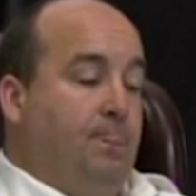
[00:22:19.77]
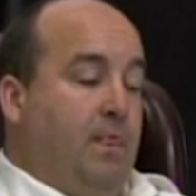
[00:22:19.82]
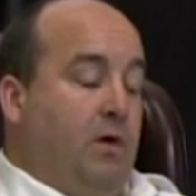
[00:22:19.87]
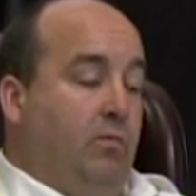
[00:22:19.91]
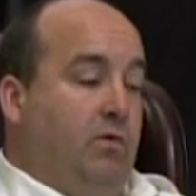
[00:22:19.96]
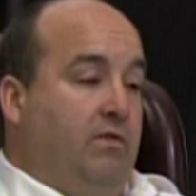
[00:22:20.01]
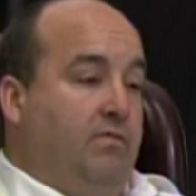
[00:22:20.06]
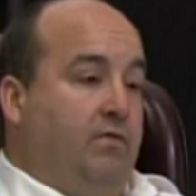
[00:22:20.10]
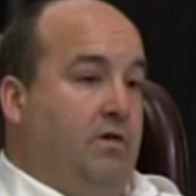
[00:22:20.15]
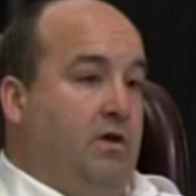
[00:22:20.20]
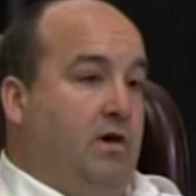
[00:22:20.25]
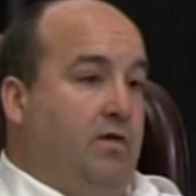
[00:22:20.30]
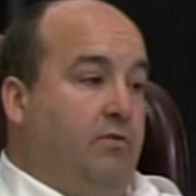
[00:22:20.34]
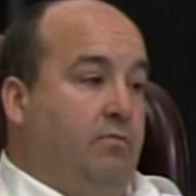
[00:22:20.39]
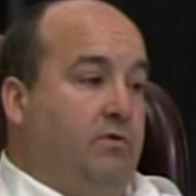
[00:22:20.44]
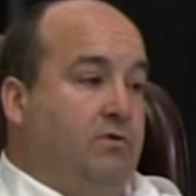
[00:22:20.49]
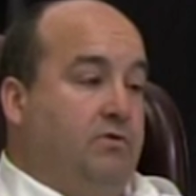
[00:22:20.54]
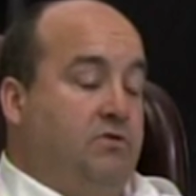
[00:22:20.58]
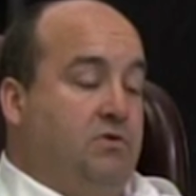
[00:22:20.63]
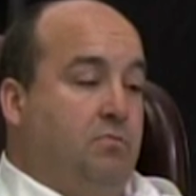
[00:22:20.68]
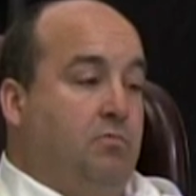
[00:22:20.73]
We have another
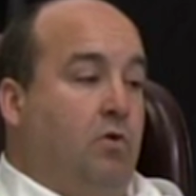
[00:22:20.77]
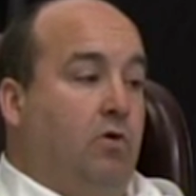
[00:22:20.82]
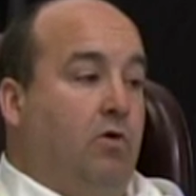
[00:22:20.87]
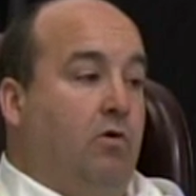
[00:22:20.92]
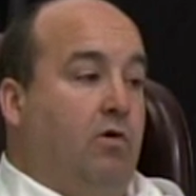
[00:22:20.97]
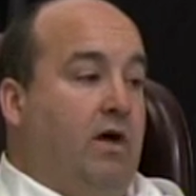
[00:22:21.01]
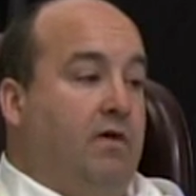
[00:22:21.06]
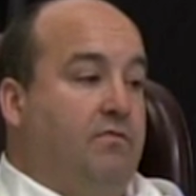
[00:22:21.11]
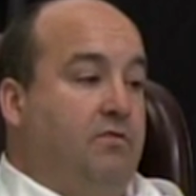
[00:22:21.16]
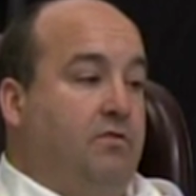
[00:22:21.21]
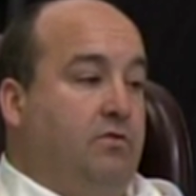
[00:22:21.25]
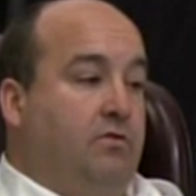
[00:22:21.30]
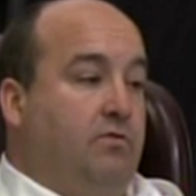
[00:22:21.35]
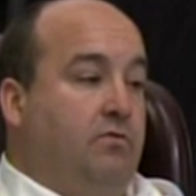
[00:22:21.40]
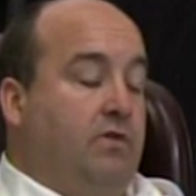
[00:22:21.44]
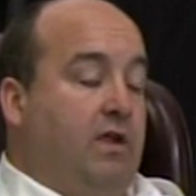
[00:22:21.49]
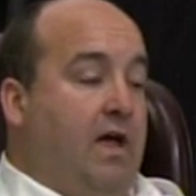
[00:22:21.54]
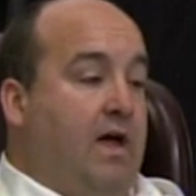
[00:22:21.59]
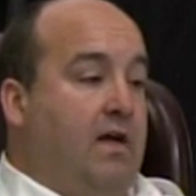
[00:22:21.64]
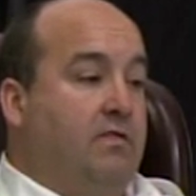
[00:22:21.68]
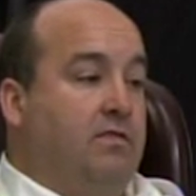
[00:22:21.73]
one tomorrow
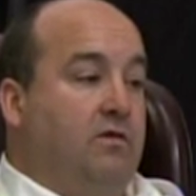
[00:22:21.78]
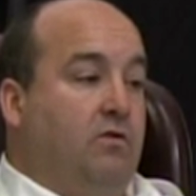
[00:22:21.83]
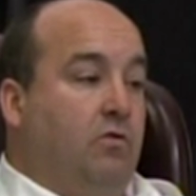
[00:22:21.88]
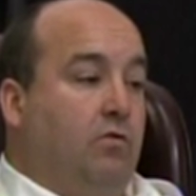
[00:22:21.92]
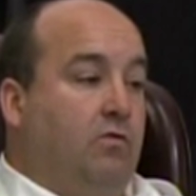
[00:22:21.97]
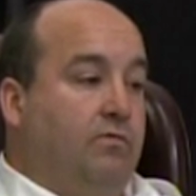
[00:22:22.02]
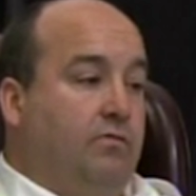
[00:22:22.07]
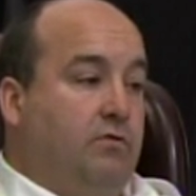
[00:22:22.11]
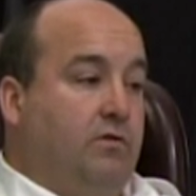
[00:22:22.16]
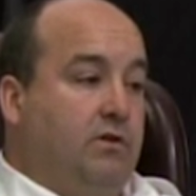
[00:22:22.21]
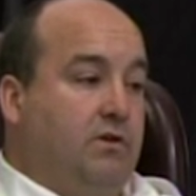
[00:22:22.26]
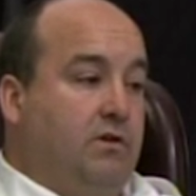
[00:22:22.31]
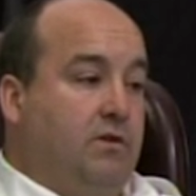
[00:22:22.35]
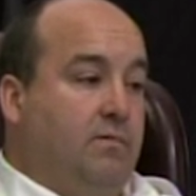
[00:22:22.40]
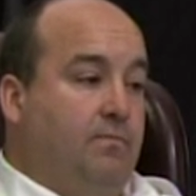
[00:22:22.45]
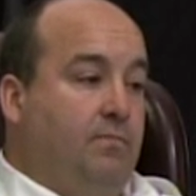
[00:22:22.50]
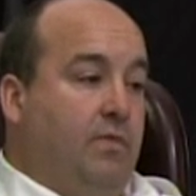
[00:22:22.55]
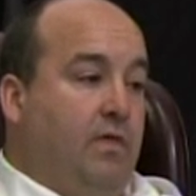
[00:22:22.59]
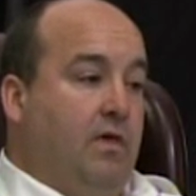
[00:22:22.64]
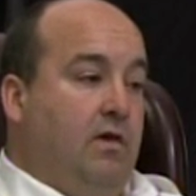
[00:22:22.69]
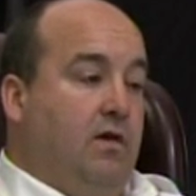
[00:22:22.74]
afternoon at the Overlook,
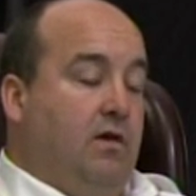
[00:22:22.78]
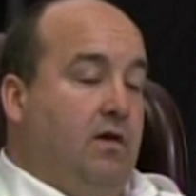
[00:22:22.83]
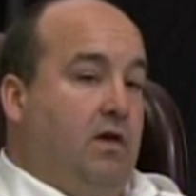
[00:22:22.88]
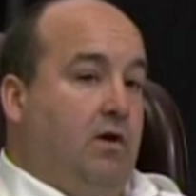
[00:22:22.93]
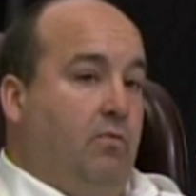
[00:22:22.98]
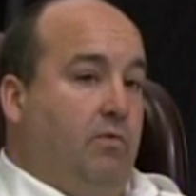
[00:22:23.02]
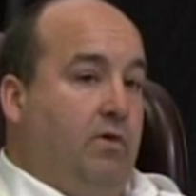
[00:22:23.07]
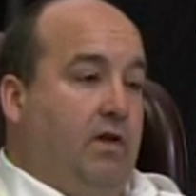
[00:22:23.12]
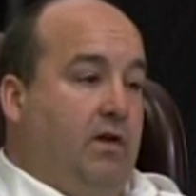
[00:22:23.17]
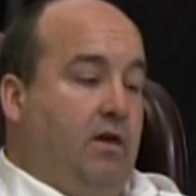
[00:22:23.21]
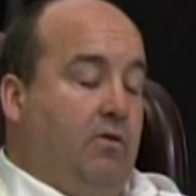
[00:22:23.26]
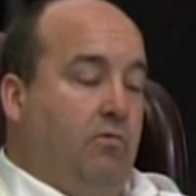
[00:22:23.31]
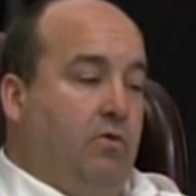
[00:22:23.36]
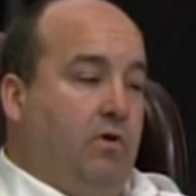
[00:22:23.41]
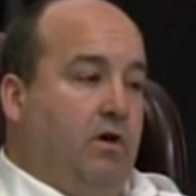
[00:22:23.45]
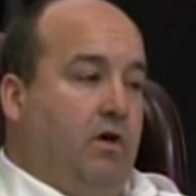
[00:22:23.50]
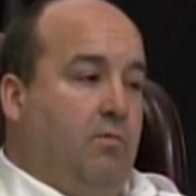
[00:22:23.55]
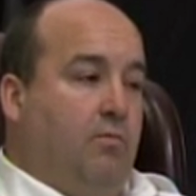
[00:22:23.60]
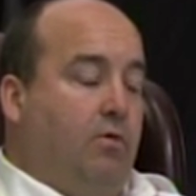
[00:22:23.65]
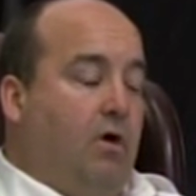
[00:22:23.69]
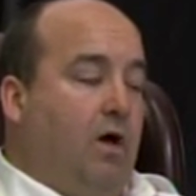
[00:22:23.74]
and we're
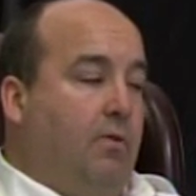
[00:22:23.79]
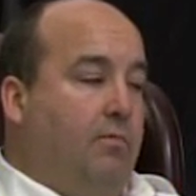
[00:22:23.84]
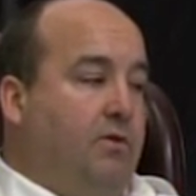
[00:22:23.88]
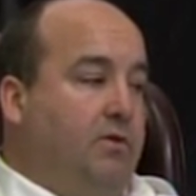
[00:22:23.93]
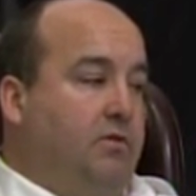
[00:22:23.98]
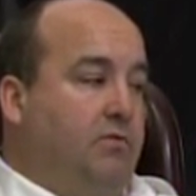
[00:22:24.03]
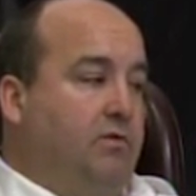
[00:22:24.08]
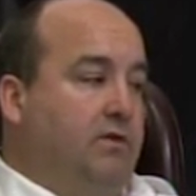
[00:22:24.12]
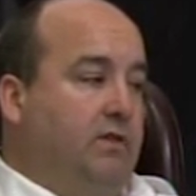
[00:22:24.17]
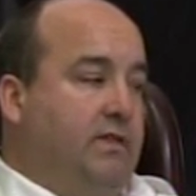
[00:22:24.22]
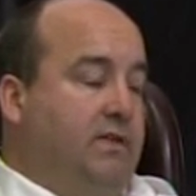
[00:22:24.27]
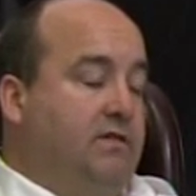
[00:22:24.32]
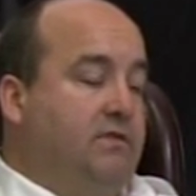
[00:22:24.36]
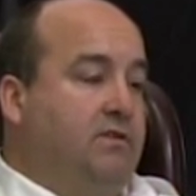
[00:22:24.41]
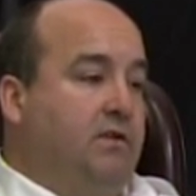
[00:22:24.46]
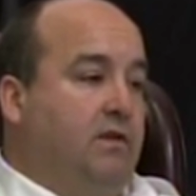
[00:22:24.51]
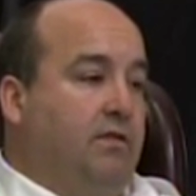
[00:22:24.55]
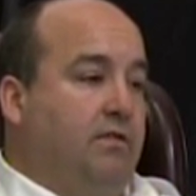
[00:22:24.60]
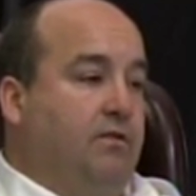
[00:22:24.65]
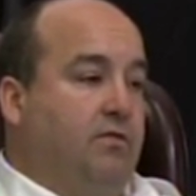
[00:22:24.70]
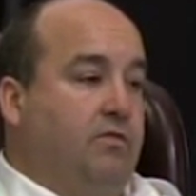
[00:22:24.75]
going to probably do at least
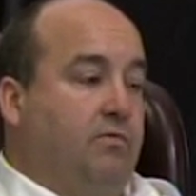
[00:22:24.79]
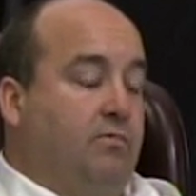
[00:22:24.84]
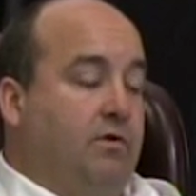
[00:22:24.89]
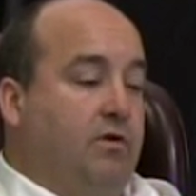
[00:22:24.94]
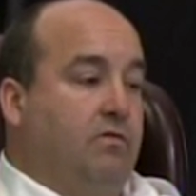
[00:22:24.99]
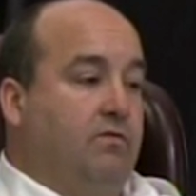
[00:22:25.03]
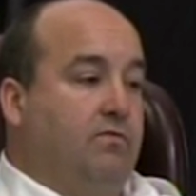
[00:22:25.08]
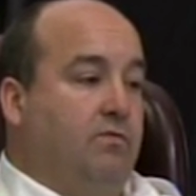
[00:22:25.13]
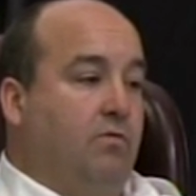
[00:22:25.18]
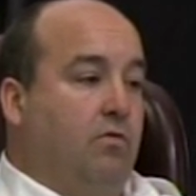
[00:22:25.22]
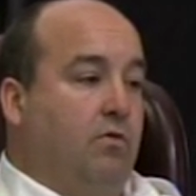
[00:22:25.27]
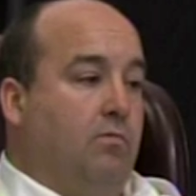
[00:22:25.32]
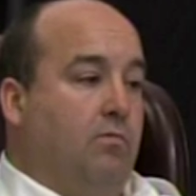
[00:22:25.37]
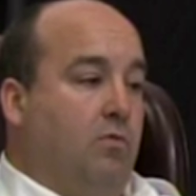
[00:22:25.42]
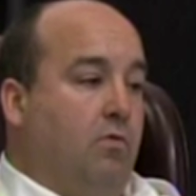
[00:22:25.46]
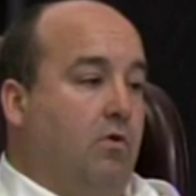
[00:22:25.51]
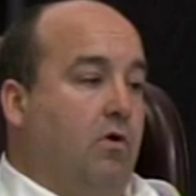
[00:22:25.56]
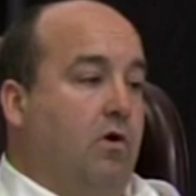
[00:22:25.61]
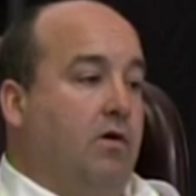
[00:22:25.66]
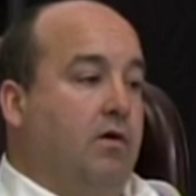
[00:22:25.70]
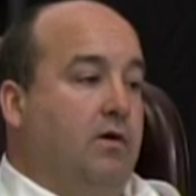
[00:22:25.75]
another 3 or 4
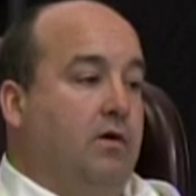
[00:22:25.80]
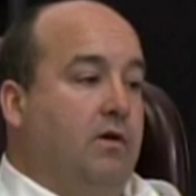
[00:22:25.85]
more.